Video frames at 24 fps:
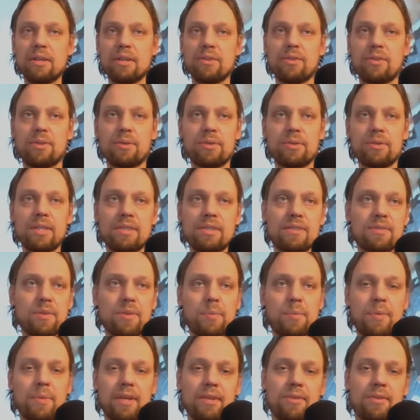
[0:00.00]
So this is a
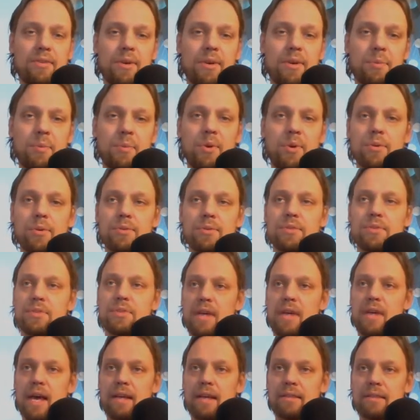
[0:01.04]
better approach
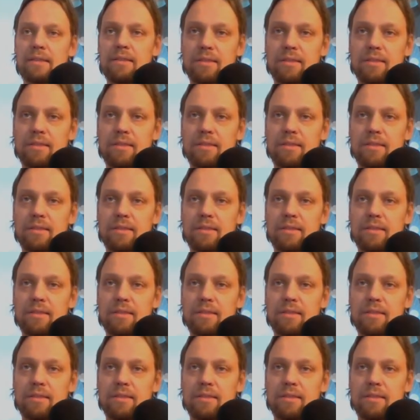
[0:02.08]
at